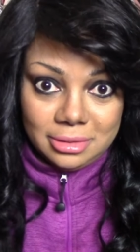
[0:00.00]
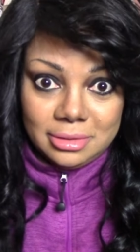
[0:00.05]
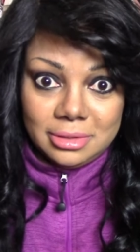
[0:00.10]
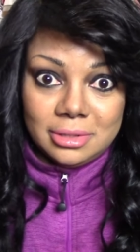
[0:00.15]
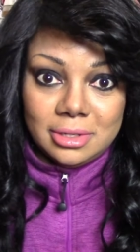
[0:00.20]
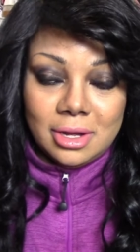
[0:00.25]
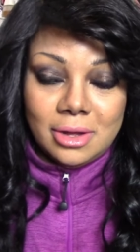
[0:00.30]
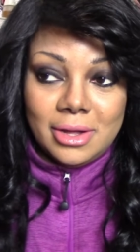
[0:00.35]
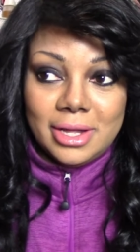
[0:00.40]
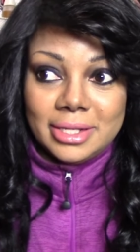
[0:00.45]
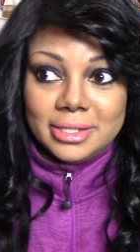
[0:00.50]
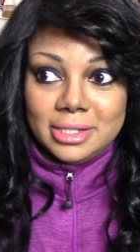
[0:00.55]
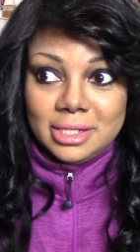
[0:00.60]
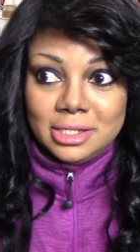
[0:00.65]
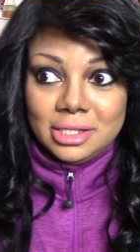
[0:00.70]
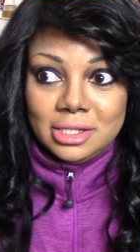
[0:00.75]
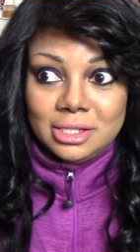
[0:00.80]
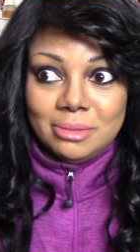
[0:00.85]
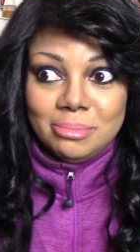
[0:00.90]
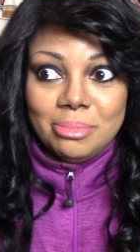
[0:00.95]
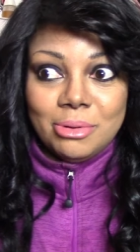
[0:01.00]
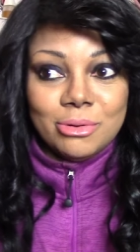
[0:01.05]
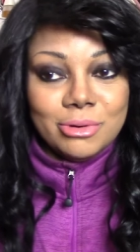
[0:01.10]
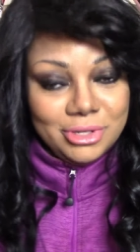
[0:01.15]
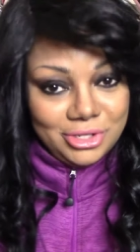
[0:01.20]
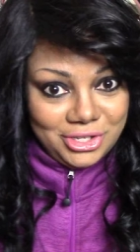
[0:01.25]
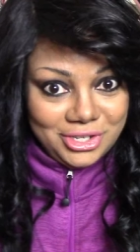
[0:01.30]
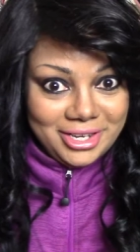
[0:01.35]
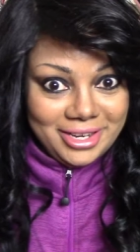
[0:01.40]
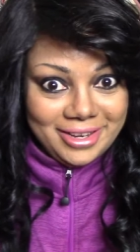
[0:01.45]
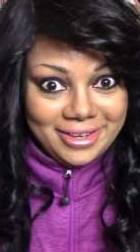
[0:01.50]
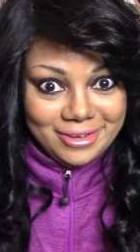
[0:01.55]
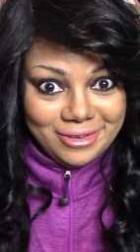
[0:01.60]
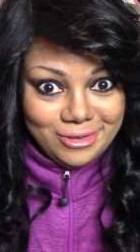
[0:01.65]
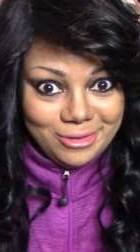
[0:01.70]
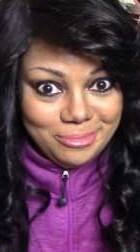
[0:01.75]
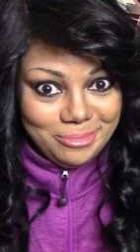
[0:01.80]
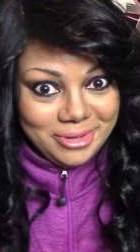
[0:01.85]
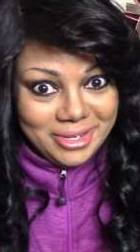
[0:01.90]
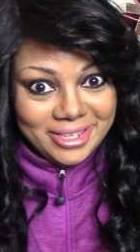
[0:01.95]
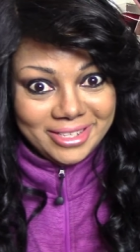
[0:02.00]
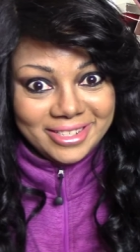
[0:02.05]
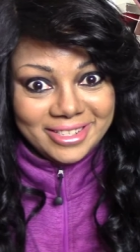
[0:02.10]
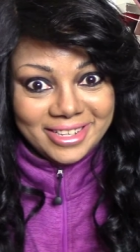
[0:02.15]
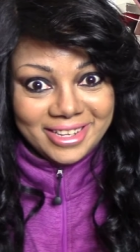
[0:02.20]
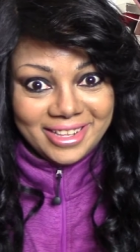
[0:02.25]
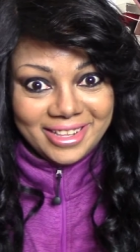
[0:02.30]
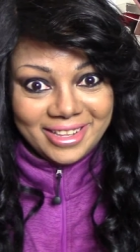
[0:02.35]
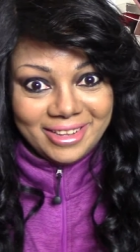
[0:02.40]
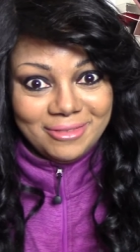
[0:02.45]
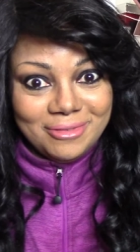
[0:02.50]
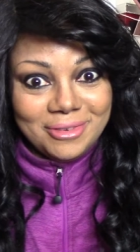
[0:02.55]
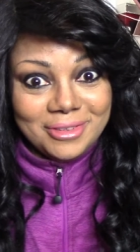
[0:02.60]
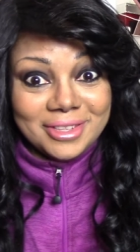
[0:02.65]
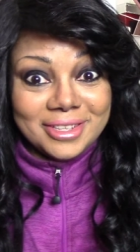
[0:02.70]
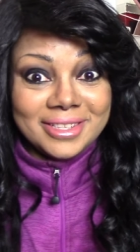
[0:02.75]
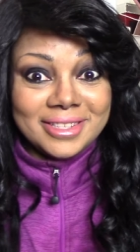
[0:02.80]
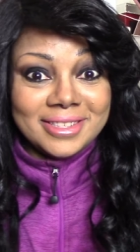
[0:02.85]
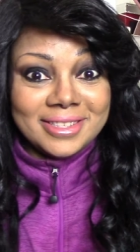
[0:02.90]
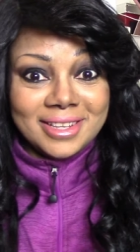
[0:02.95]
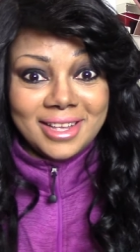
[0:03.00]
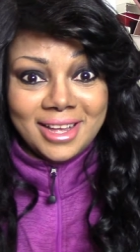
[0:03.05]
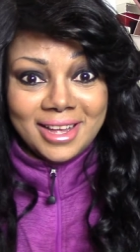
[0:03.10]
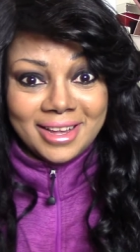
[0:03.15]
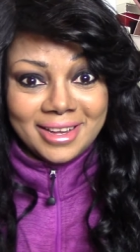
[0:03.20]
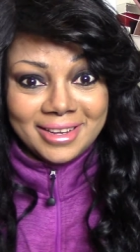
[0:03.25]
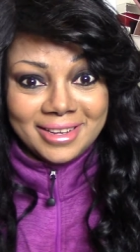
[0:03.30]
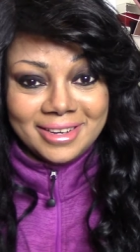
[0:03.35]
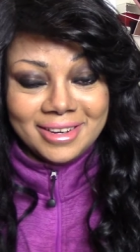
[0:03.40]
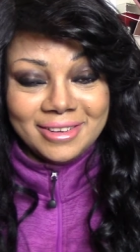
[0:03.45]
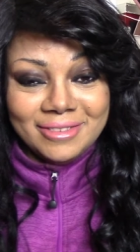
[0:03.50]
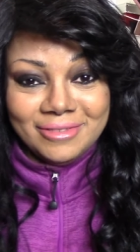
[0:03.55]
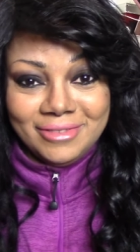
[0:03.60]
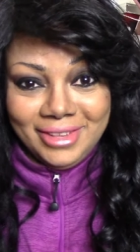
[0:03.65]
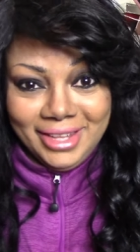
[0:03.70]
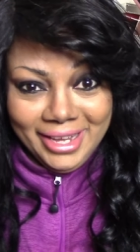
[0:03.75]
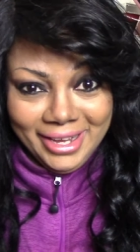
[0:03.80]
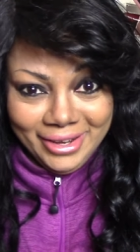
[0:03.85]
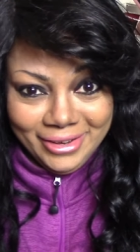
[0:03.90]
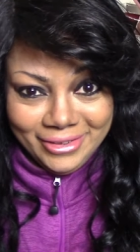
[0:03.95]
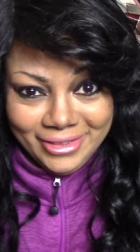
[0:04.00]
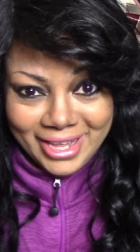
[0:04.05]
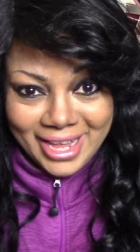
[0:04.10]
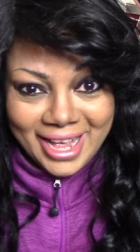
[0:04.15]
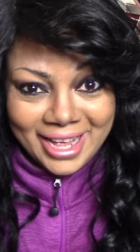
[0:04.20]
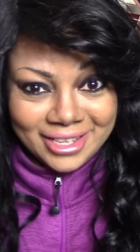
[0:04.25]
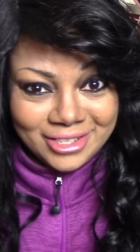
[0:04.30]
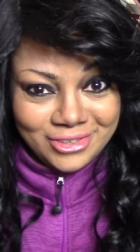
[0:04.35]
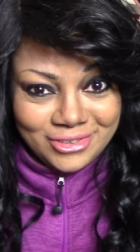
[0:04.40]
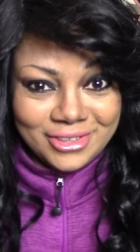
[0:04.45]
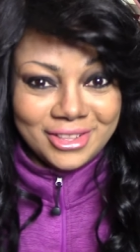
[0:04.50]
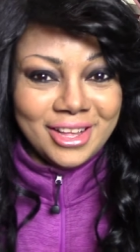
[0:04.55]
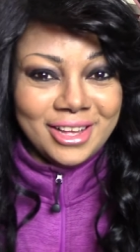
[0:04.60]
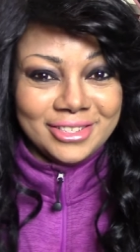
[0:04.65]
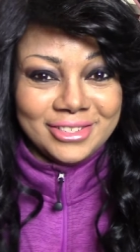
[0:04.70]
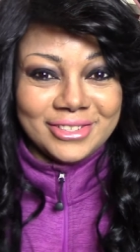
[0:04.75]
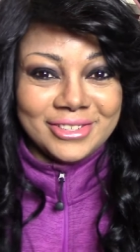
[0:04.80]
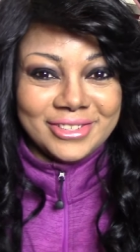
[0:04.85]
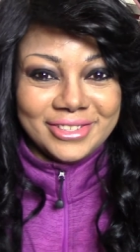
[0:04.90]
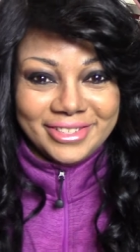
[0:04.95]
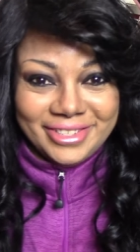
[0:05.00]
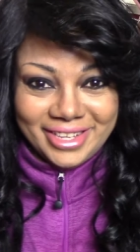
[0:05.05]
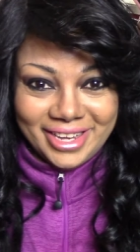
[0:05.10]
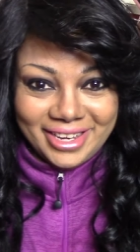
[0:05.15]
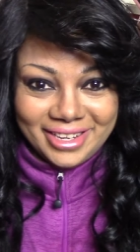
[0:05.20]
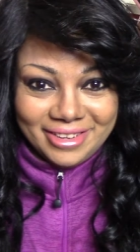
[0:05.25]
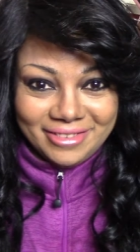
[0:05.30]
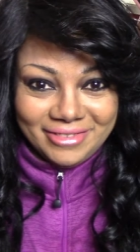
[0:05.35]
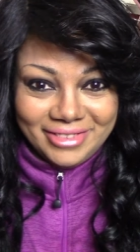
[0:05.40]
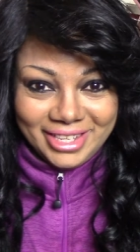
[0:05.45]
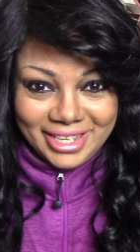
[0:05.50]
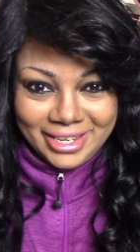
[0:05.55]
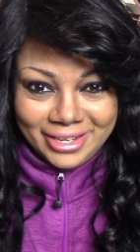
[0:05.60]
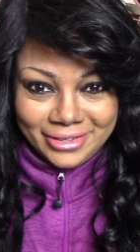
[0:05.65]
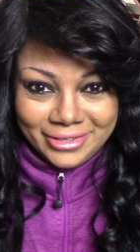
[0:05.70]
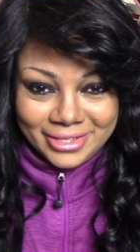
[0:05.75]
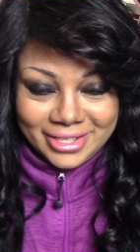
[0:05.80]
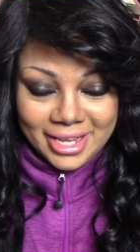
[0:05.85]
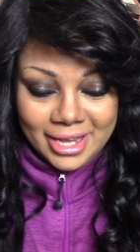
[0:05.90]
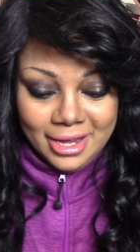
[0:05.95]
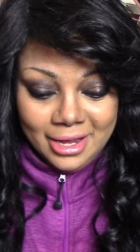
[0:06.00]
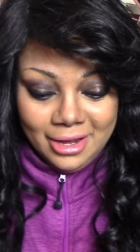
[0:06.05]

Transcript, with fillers: So it's a support channel basically for the sign of Leo, the astrological sign of Leos.